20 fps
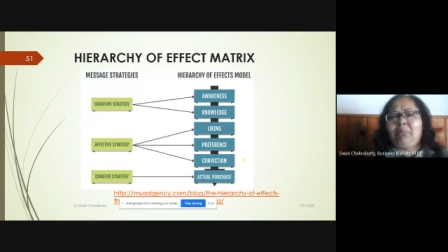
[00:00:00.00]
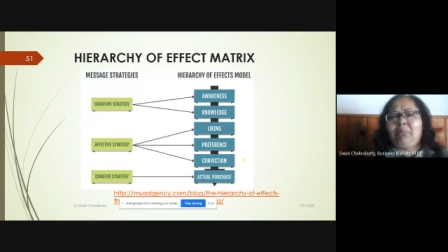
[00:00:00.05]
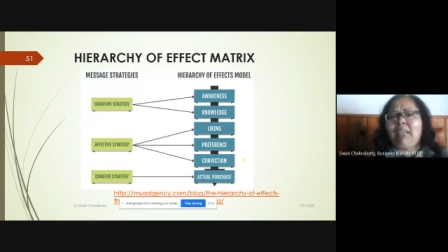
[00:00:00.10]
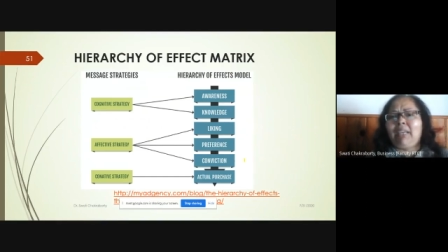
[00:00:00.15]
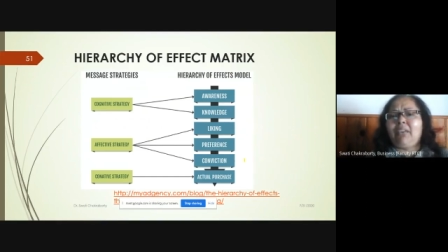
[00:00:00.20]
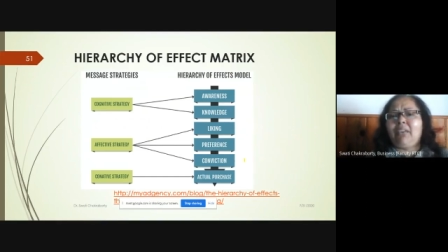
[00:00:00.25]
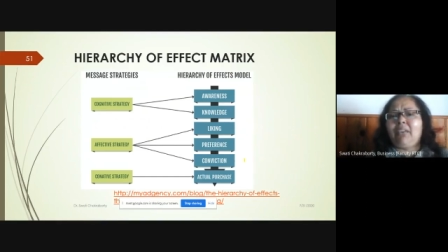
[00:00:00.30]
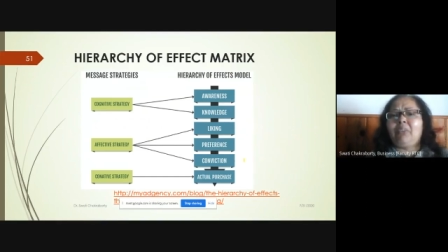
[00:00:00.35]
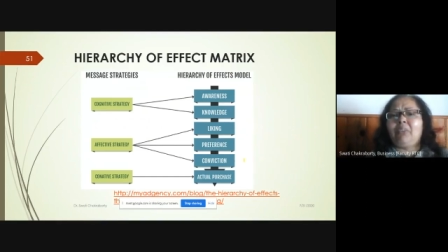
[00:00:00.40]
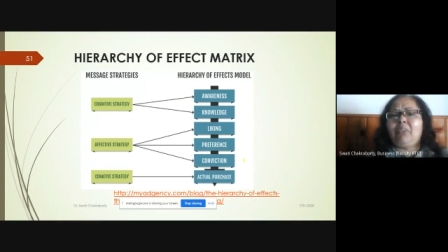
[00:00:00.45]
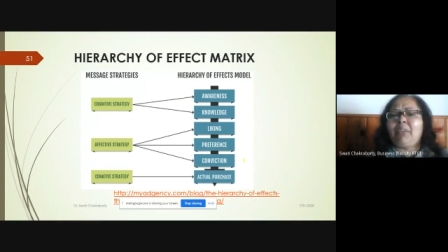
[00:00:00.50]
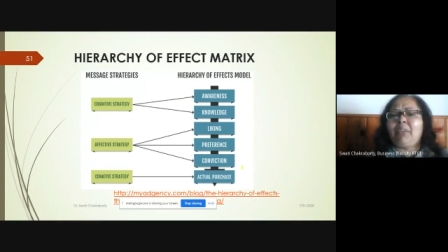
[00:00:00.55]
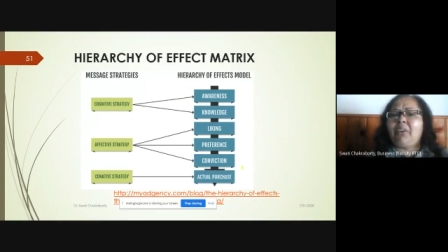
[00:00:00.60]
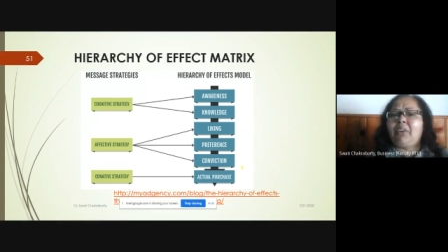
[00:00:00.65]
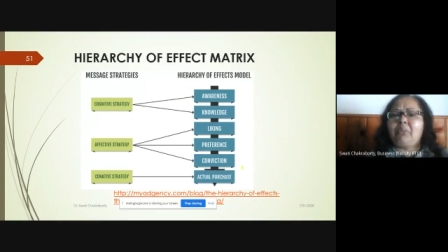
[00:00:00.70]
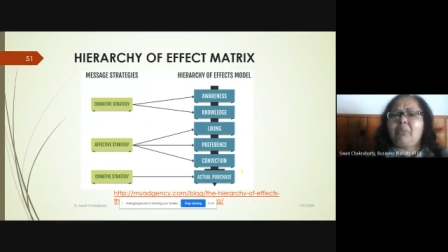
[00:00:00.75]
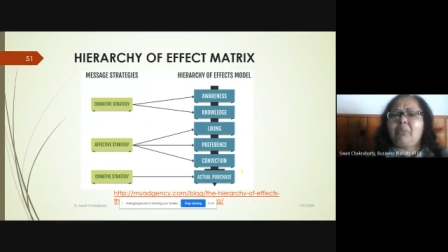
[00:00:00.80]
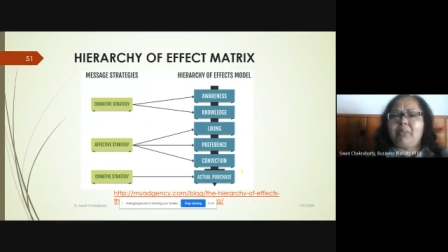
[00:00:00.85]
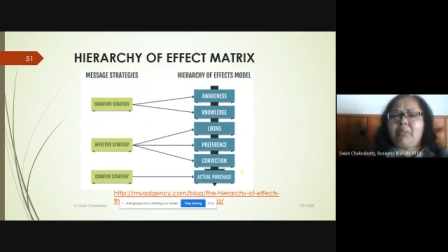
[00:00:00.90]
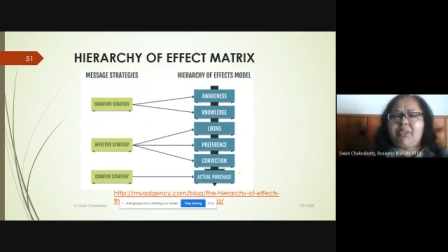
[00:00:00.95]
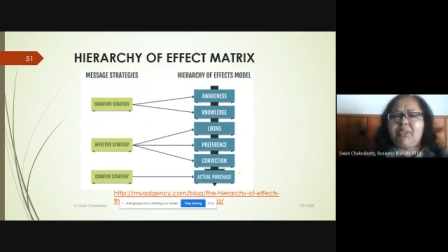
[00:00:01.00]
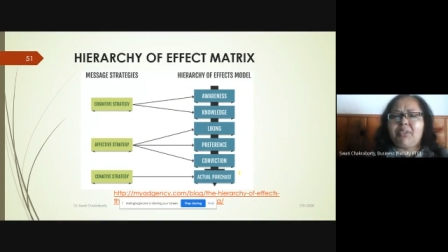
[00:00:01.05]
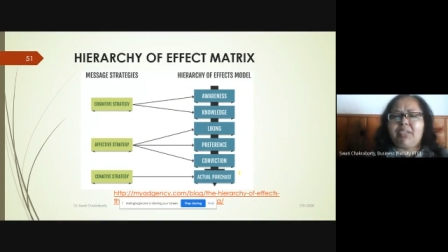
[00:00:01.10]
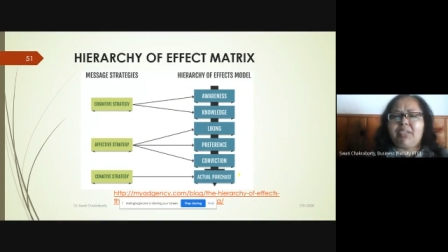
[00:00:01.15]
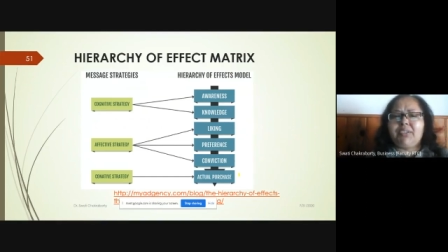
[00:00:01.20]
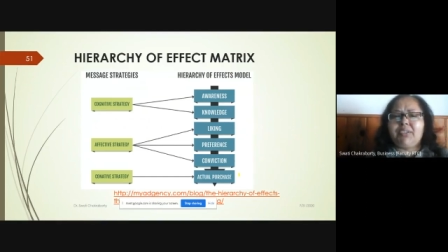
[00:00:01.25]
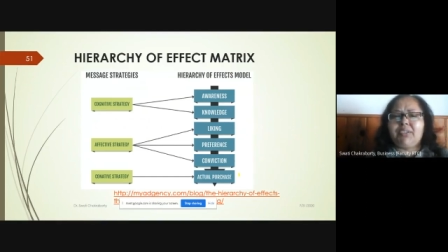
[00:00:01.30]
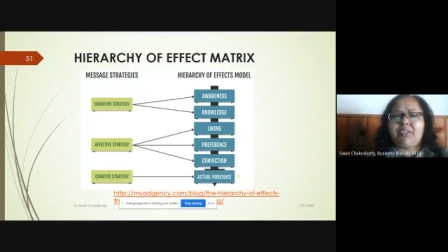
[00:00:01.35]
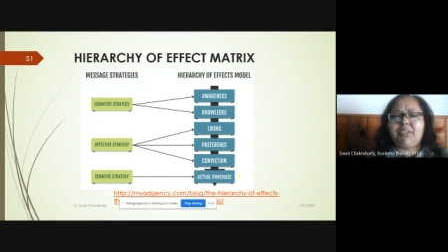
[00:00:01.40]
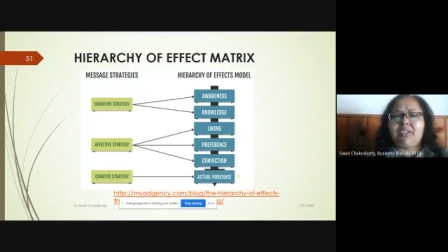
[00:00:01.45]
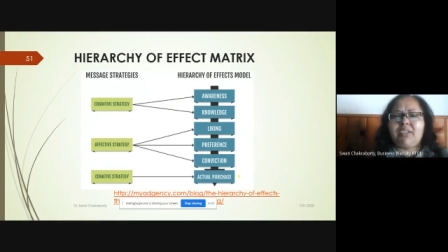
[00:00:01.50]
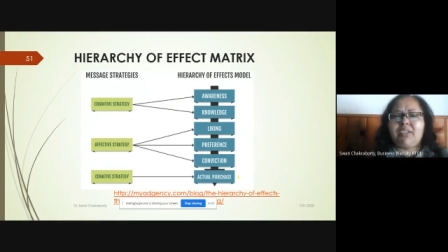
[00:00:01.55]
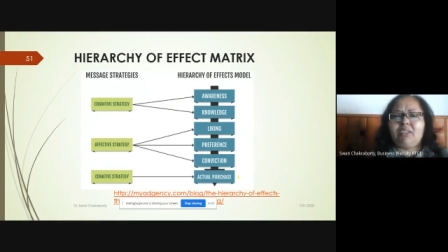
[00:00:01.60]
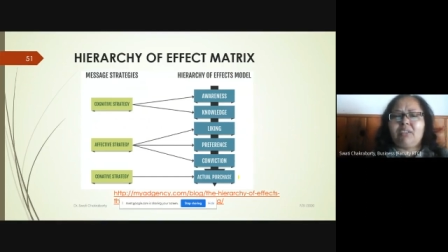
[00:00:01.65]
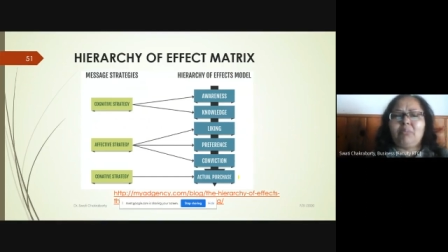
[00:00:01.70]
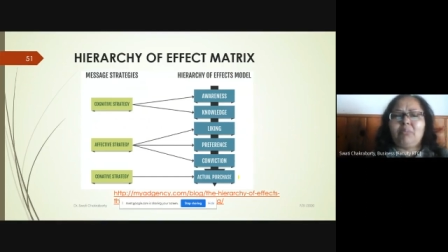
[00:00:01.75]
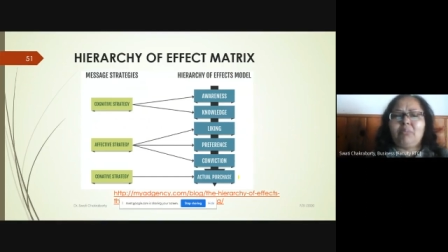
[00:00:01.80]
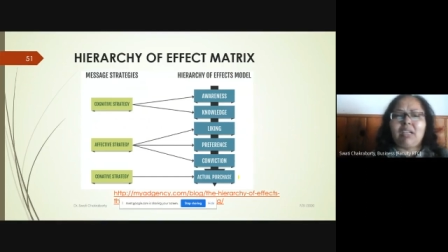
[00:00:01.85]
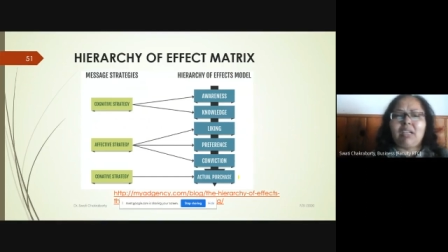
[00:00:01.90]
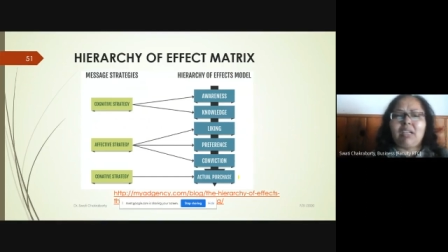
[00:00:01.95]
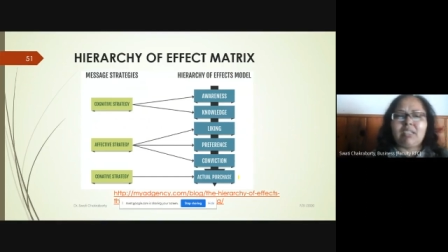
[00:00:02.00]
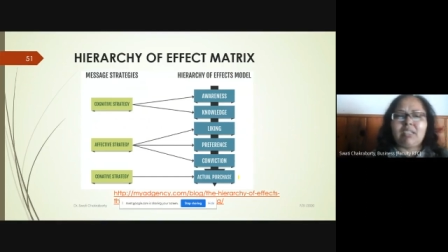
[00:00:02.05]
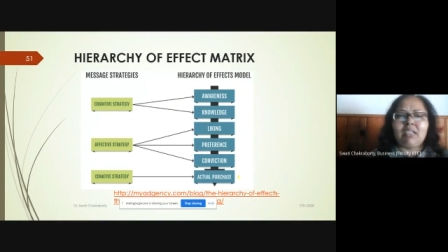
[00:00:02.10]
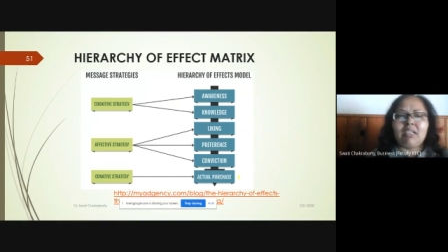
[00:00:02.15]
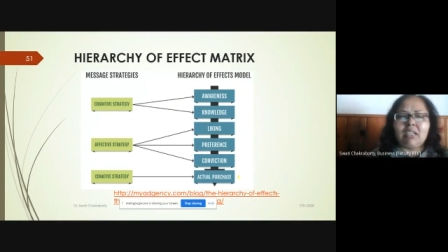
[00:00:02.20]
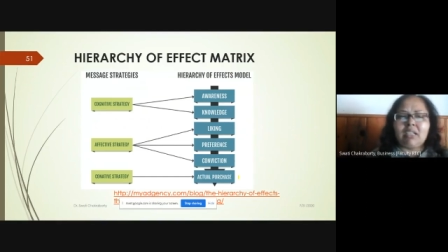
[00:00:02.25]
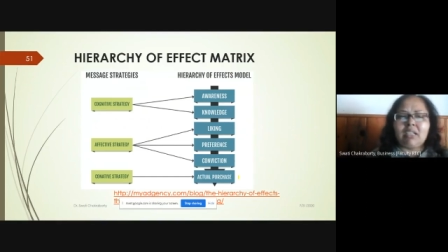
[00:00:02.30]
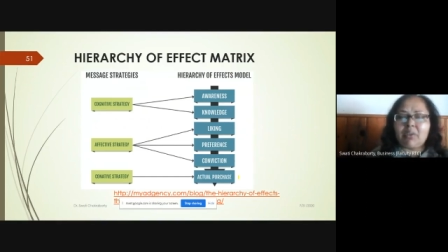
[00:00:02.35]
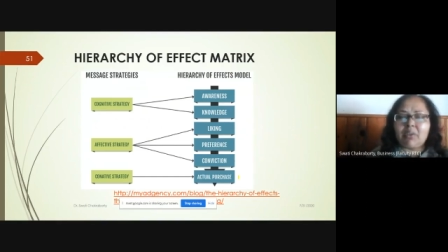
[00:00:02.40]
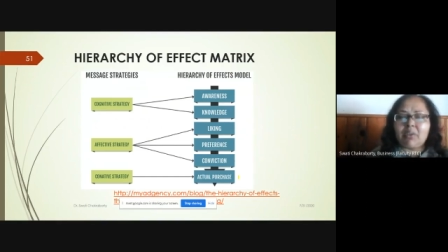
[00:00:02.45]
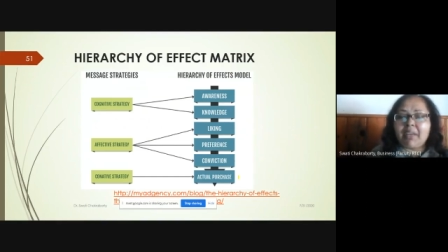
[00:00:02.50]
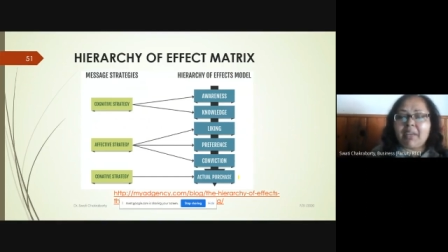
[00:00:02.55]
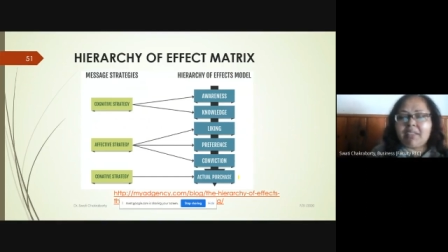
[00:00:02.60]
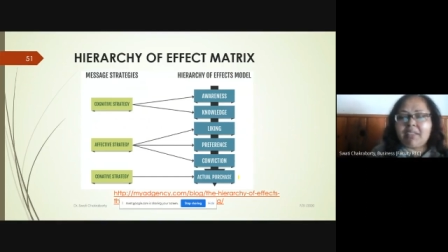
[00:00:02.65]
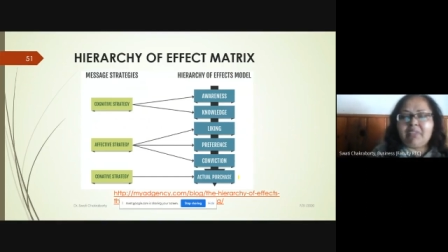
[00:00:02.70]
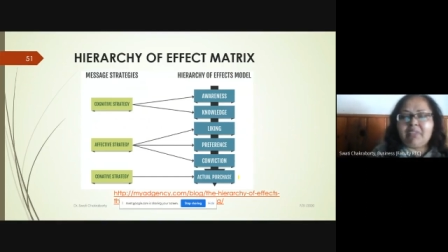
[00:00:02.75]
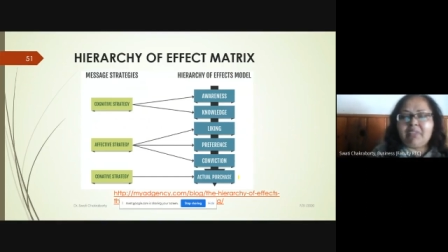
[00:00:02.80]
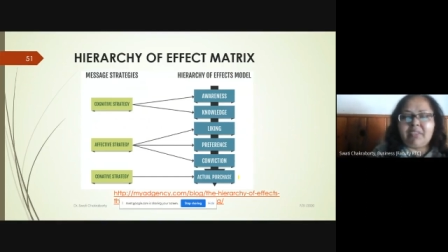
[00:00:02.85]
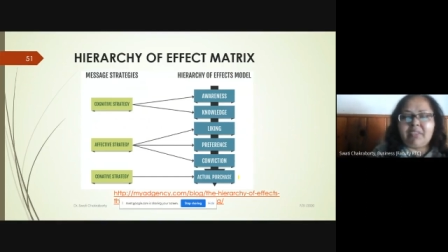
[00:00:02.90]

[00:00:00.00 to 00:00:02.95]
or may not purchase, but Connective is